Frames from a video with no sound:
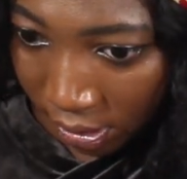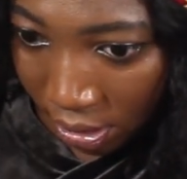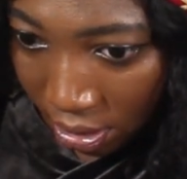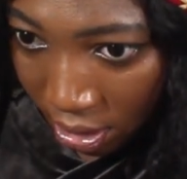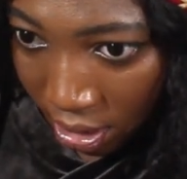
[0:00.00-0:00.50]

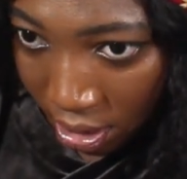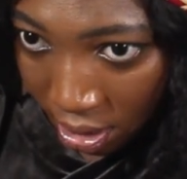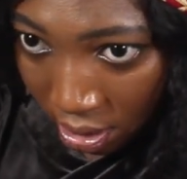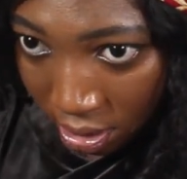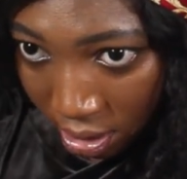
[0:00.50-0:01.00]
tuck it
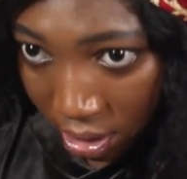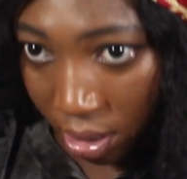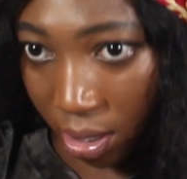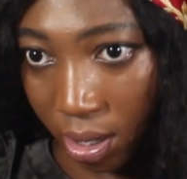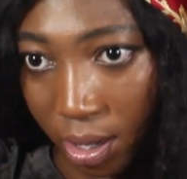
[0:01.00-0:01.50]

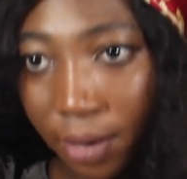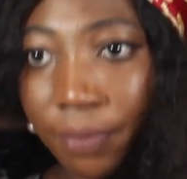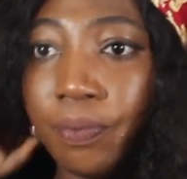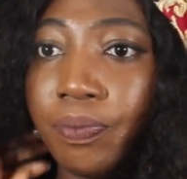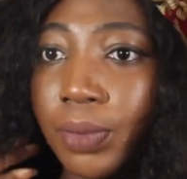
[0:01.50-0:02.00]

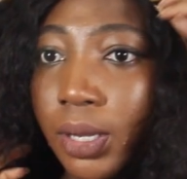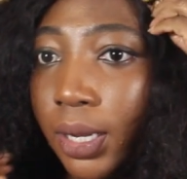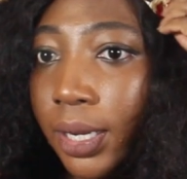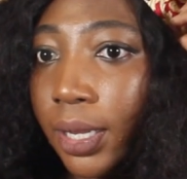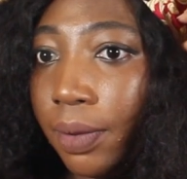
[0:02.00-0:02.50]
under
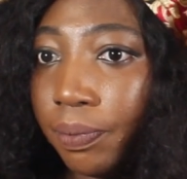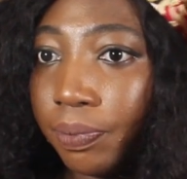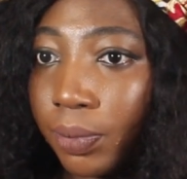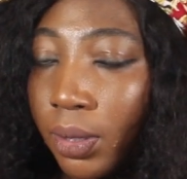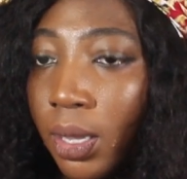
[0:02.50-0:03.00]
like that.
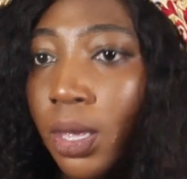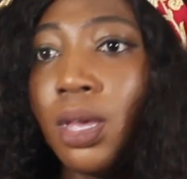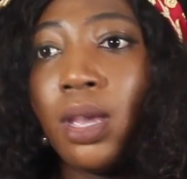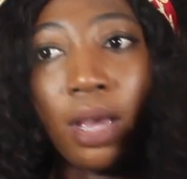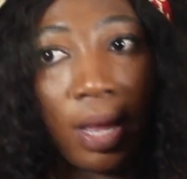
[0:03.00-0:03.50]

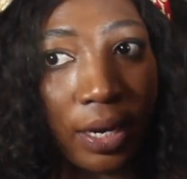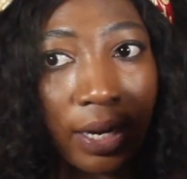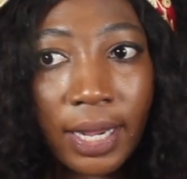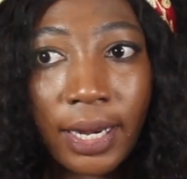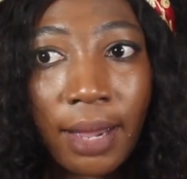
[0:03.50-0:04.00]
And
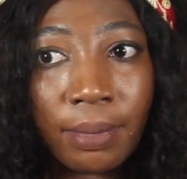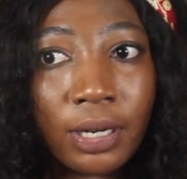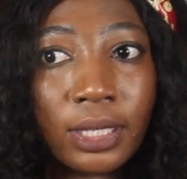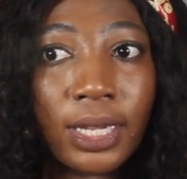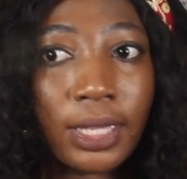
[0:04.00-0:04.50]
then I'm
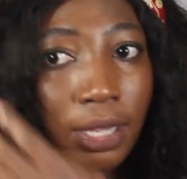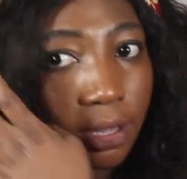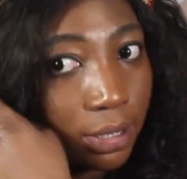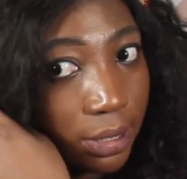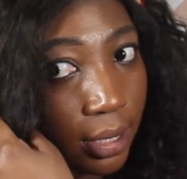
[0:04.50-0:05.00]
gonna take the
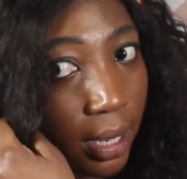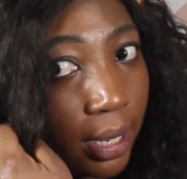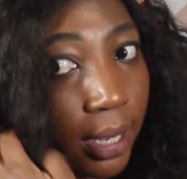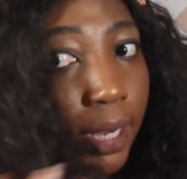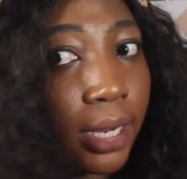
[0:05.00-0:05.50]
other
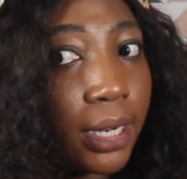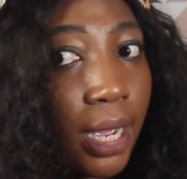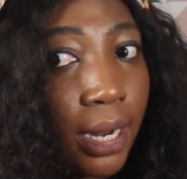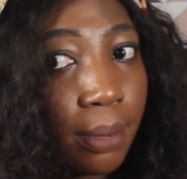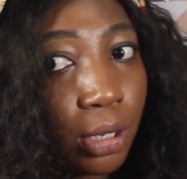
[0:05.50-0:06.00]
side
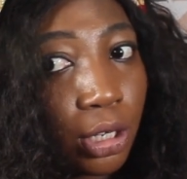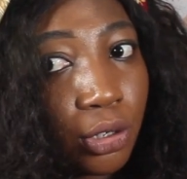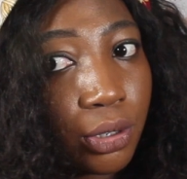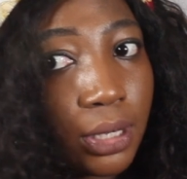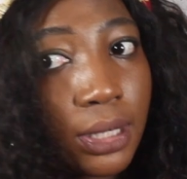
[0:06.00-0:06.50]
and I'm gonna
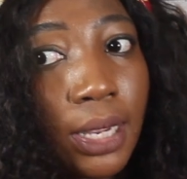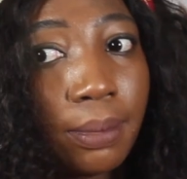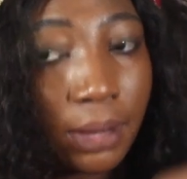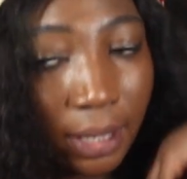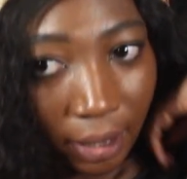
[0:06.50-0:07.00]
do the
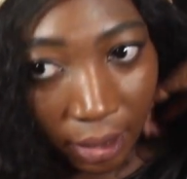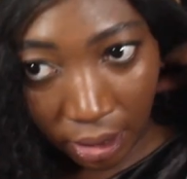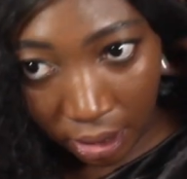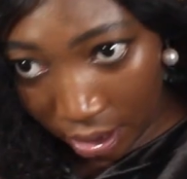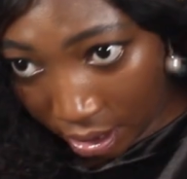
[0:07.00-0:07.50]
same
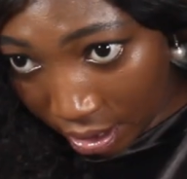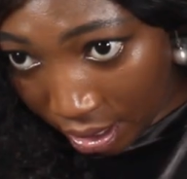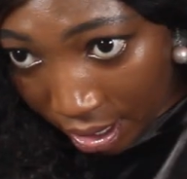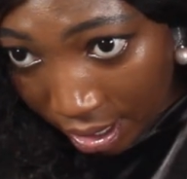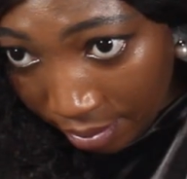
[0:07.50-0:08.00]
thing,
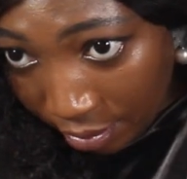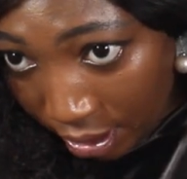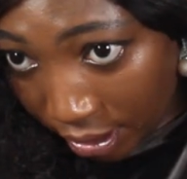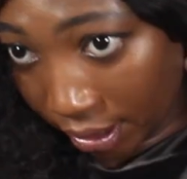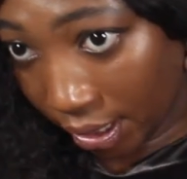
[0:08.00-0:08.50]
and I'm
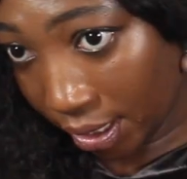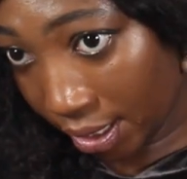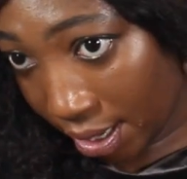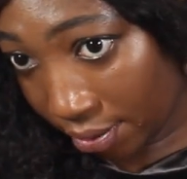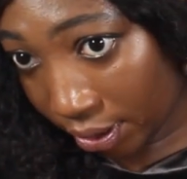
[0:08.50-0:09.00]
gonna take
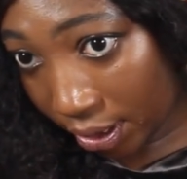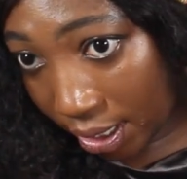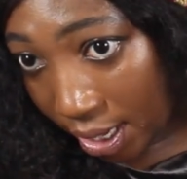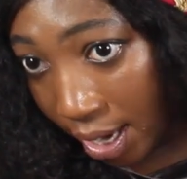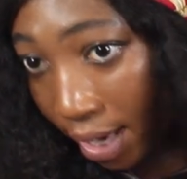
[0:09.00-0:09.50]
it down to
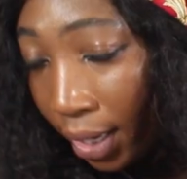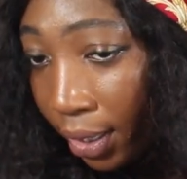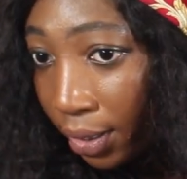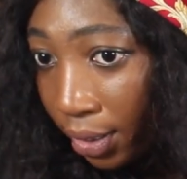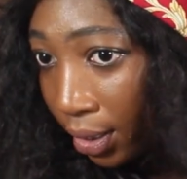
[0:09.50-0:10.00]
the
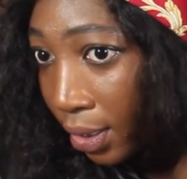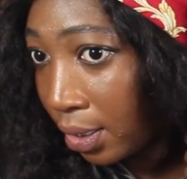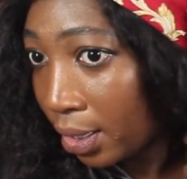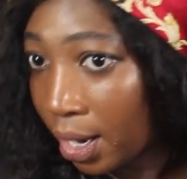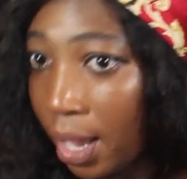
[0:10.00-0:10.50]
end
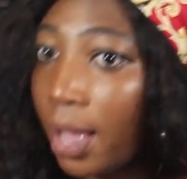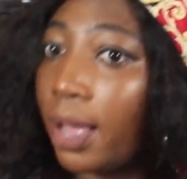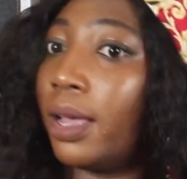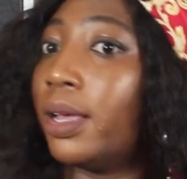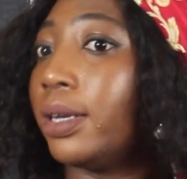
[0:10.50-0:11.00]

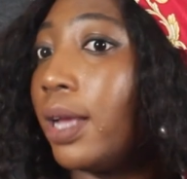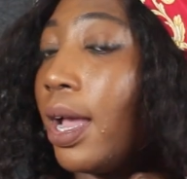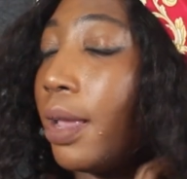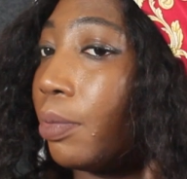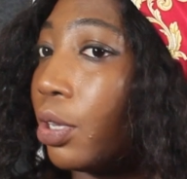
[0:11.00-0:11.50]
and
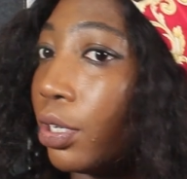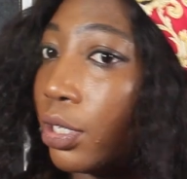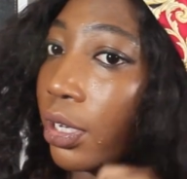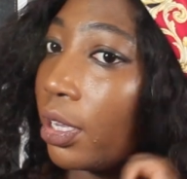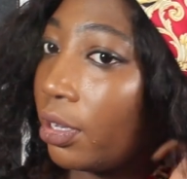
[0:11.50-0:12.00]
I'm gonna
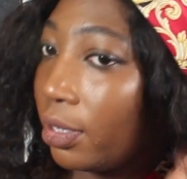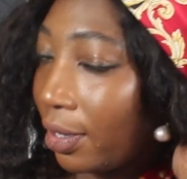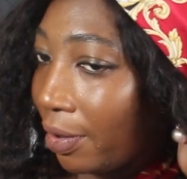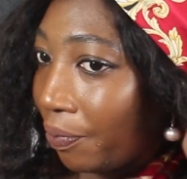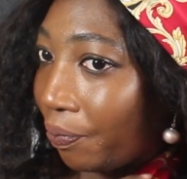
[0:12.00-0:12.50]
tuck it under.